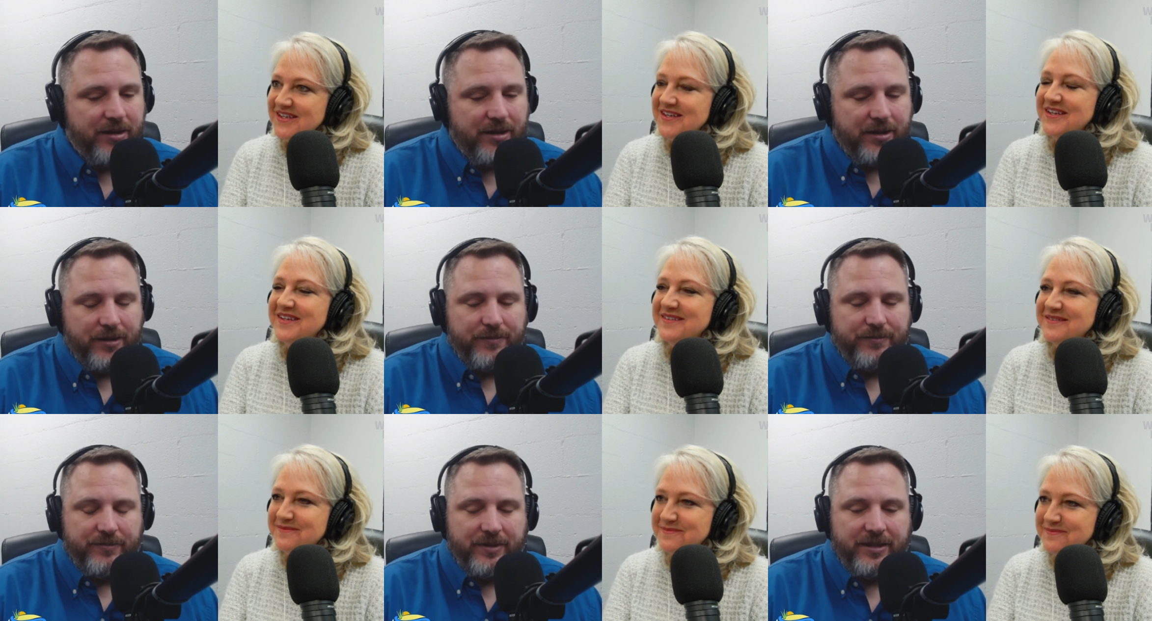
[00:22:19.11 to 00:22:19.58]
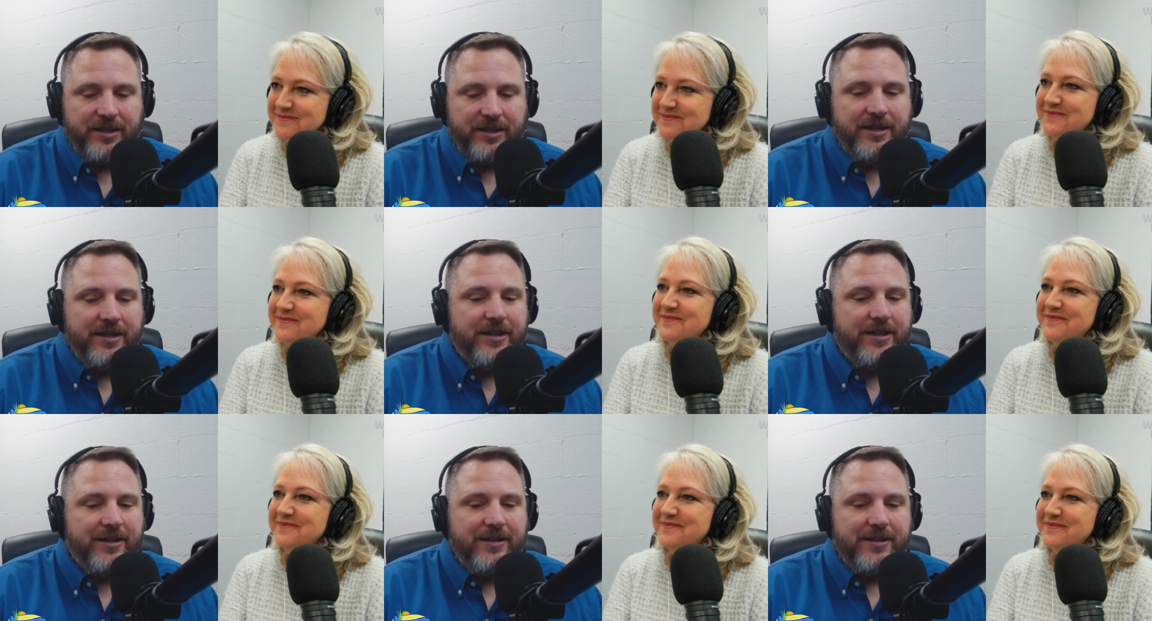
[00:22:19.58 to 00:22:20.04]
Speaker 1: Um,
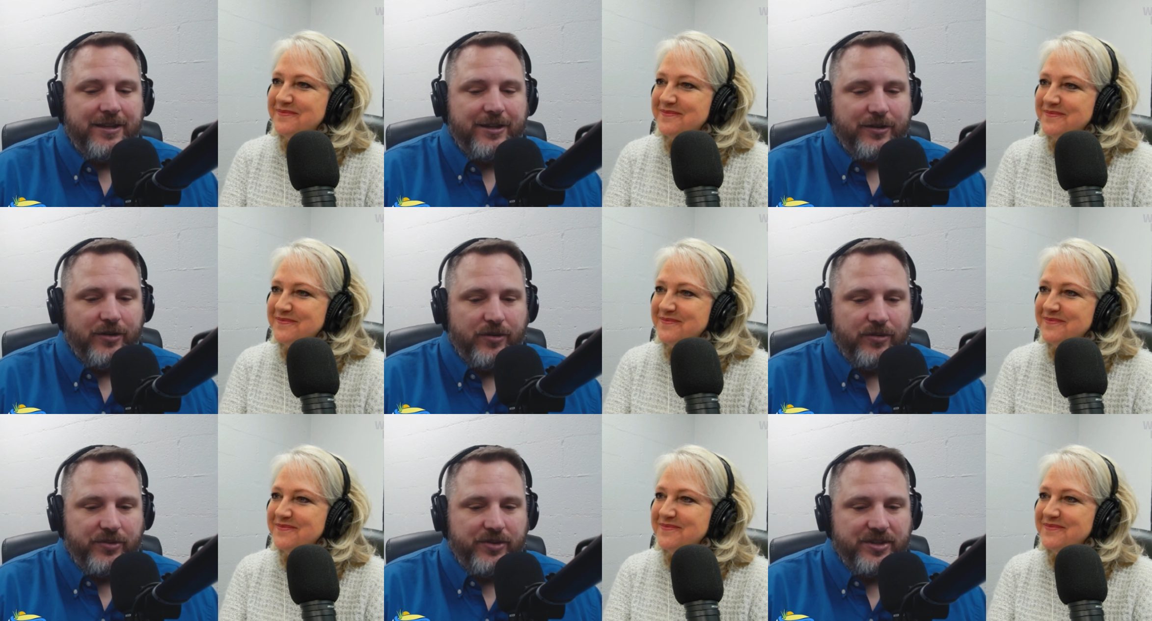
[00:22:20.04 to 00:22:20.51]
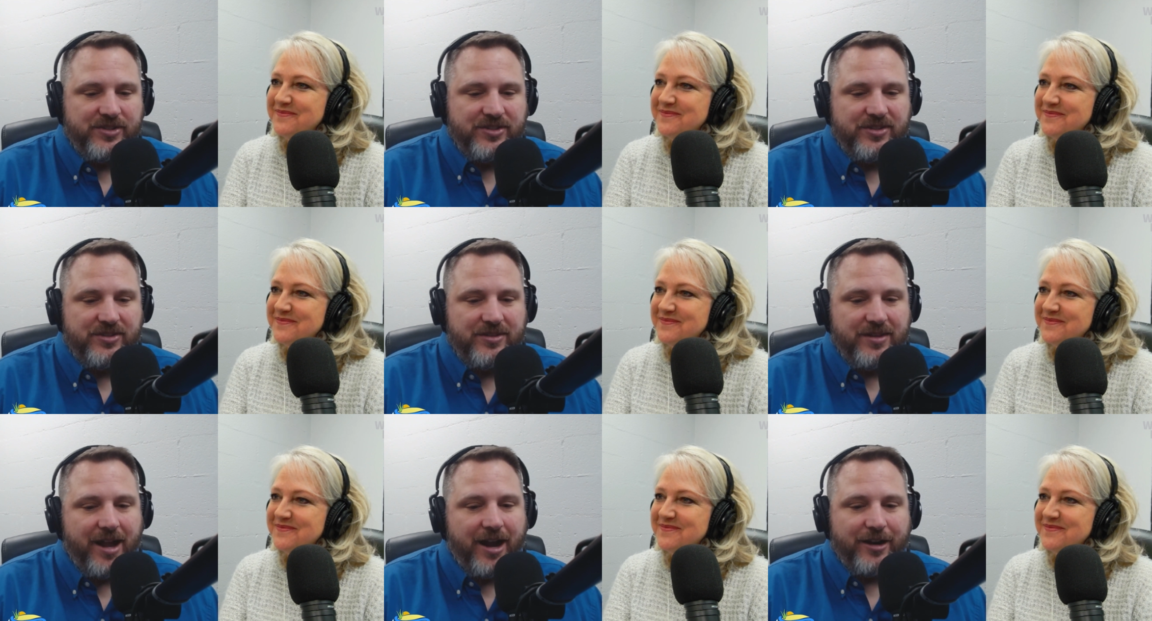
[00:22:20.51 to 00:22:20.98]
you know,
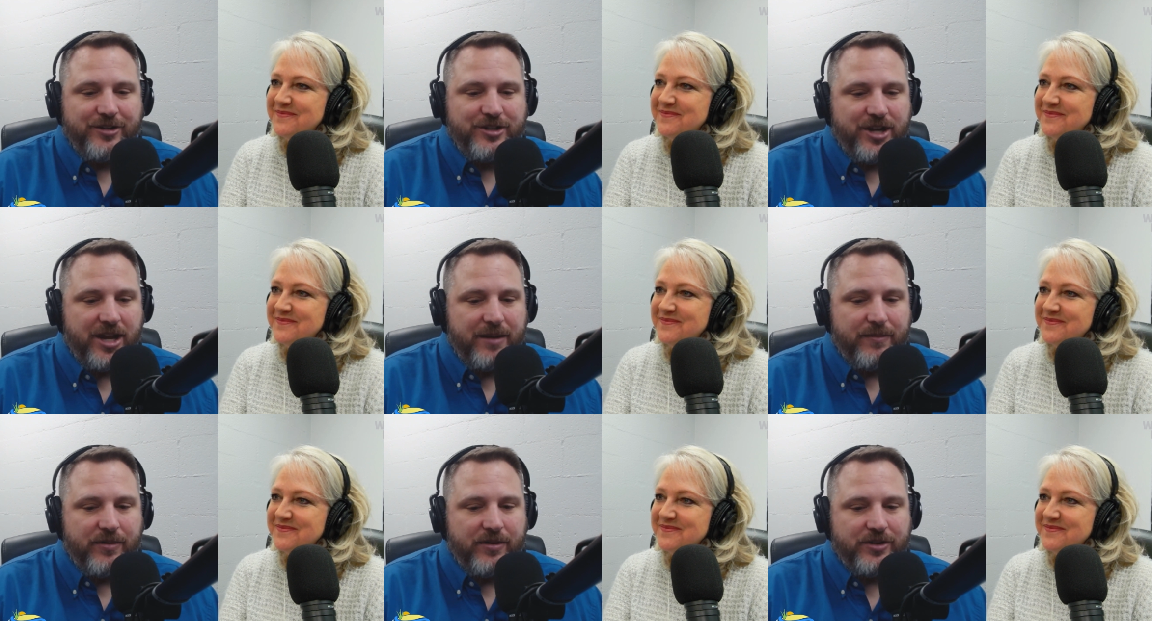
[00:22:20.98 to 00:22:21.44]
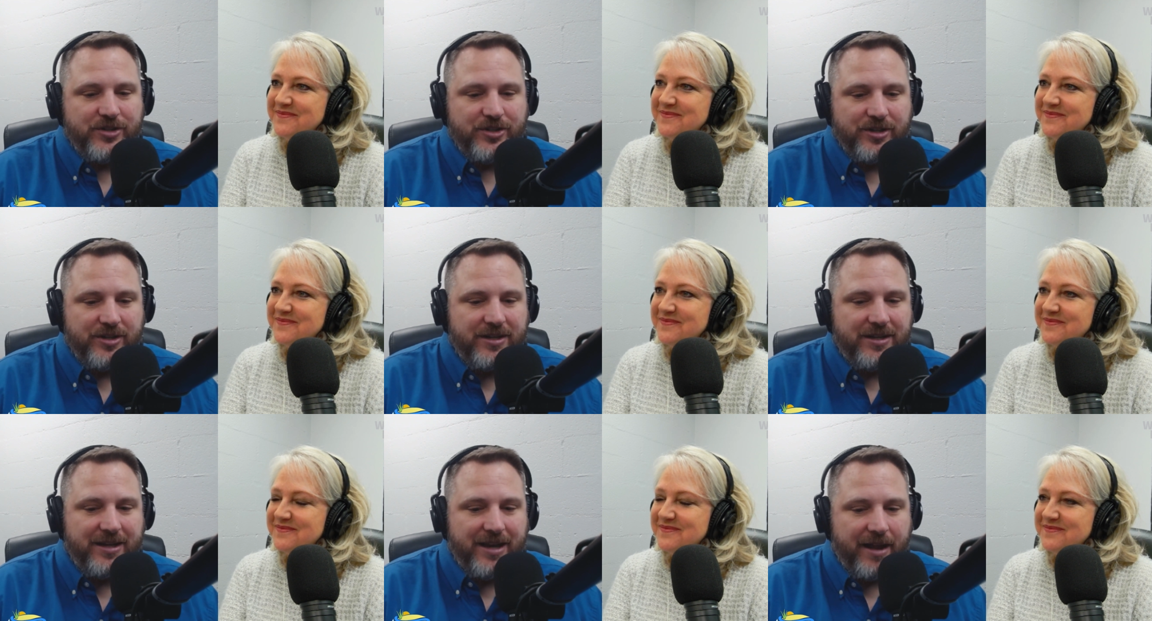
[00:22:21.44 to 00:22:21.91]
this our chamber
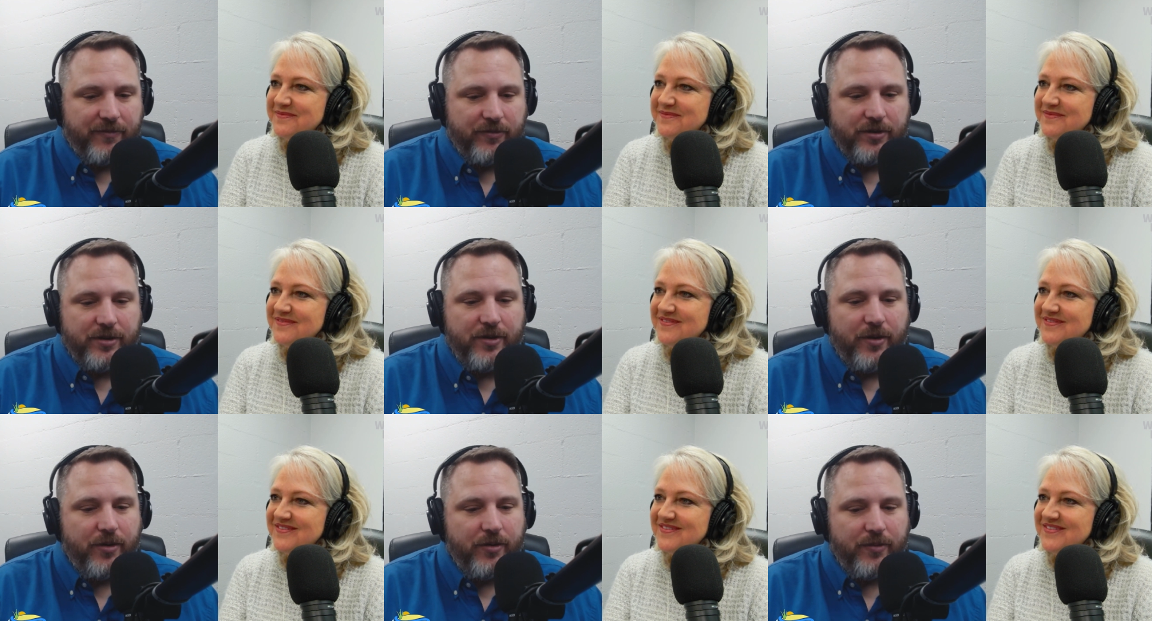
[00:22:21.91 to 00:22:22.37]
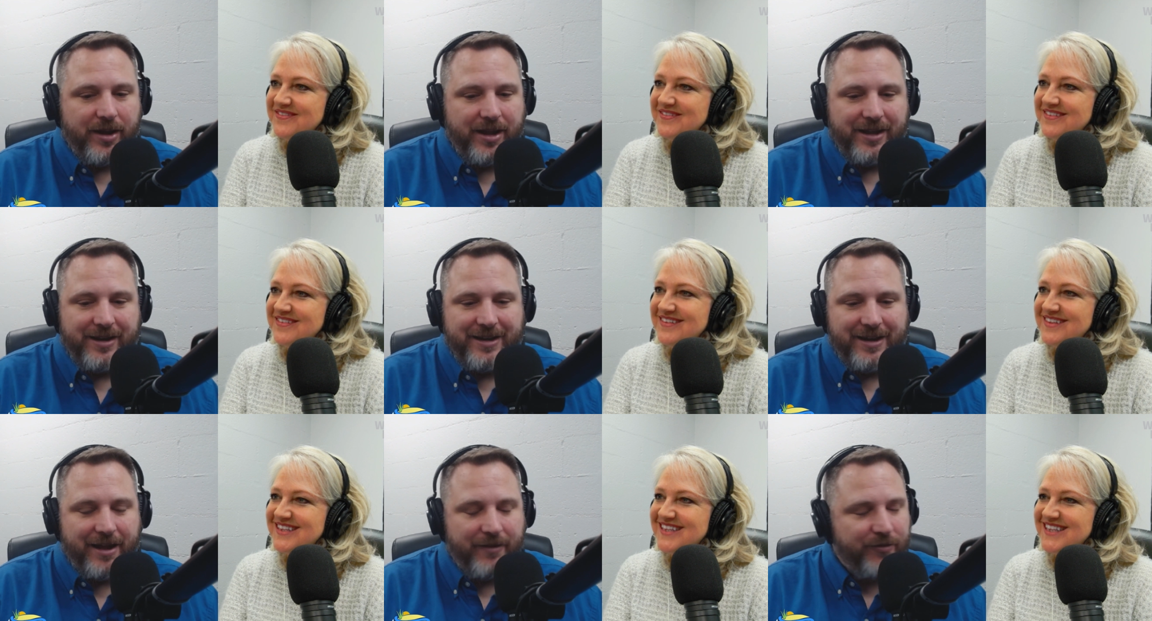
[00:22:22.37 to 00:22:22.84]
should never go away
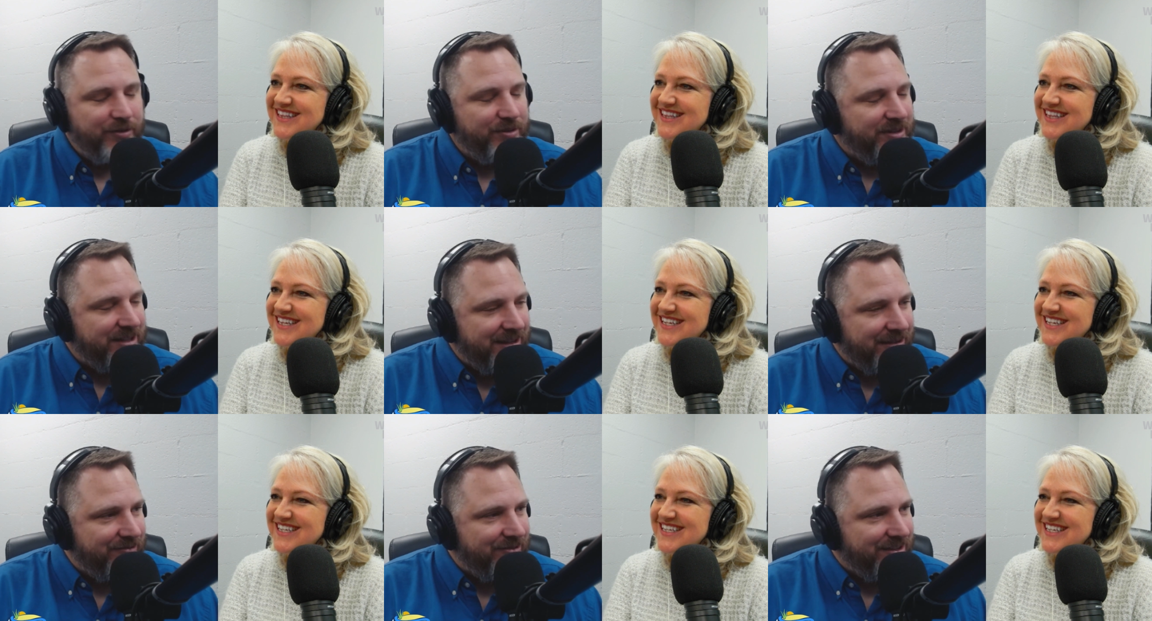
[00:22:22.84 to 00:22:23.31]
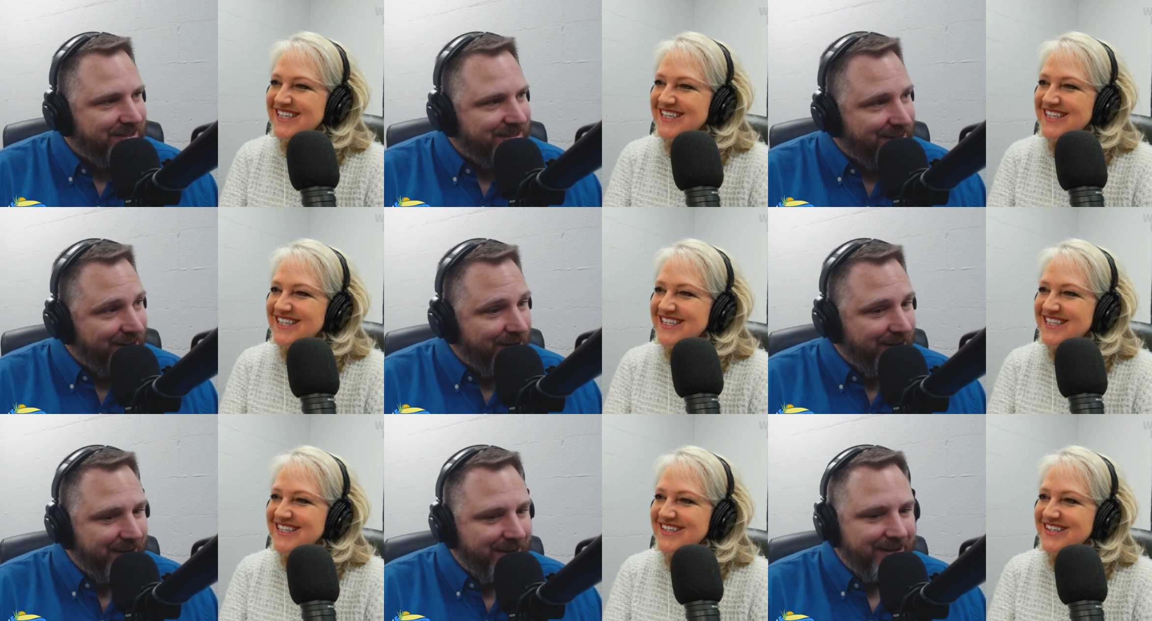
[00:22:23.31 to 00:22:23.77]
and never leave this
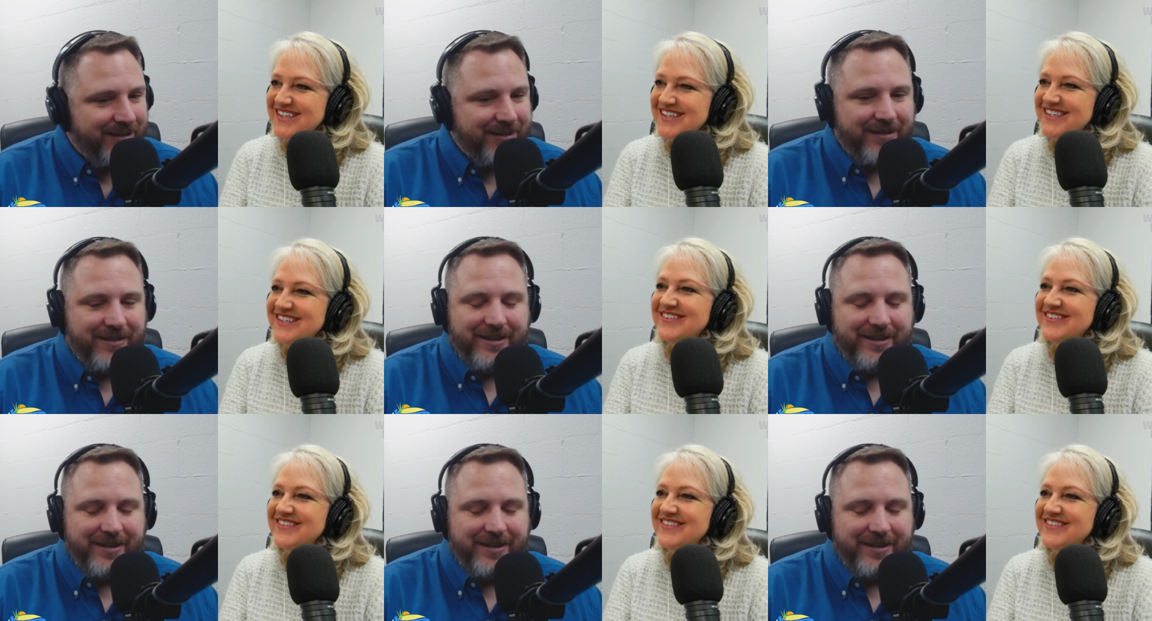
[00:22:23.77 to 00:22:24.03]
area.